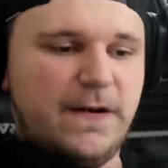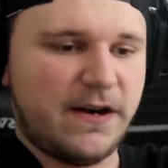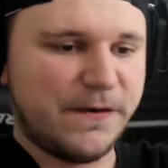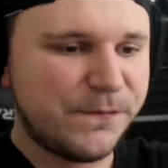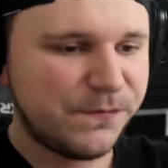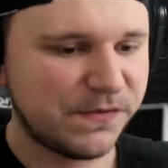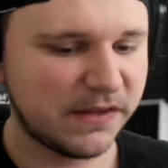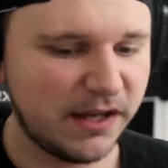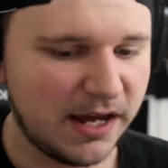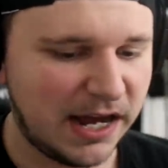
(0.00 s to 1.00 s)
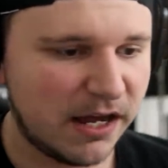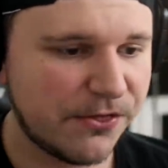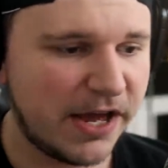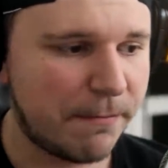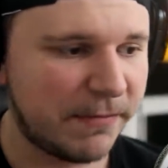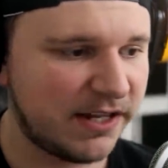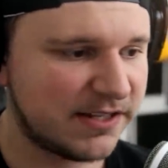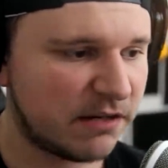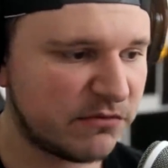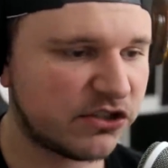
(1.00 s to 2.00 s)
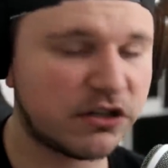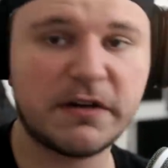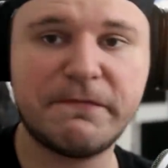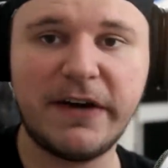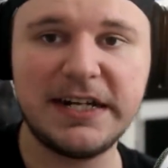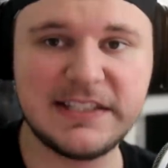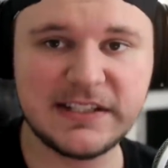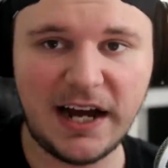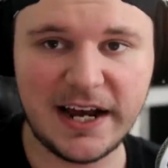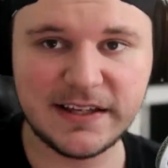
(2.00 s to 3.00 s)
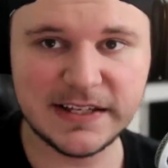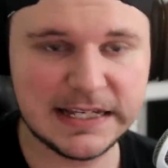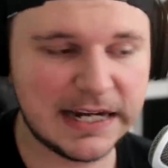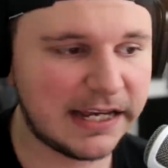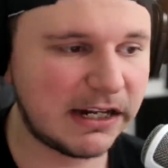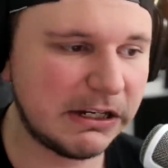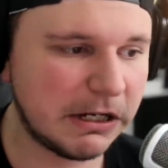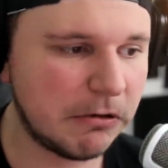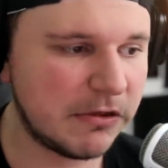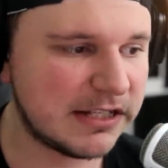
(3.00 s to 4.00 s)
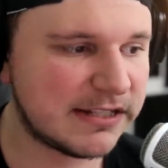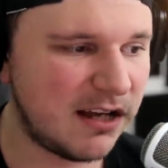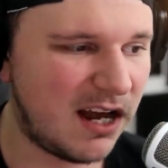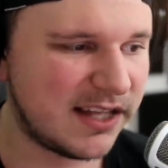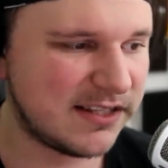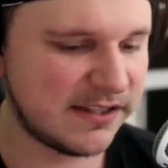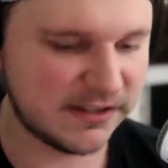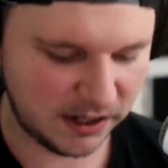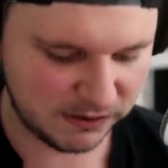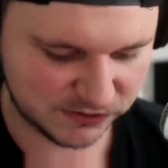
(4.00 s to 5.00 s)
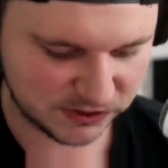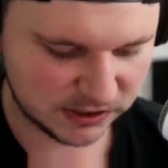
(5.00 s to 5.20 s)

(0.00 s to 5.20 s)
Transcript: here. Yeah, that means I'm a certified scientist and I can do this sciencey stuff.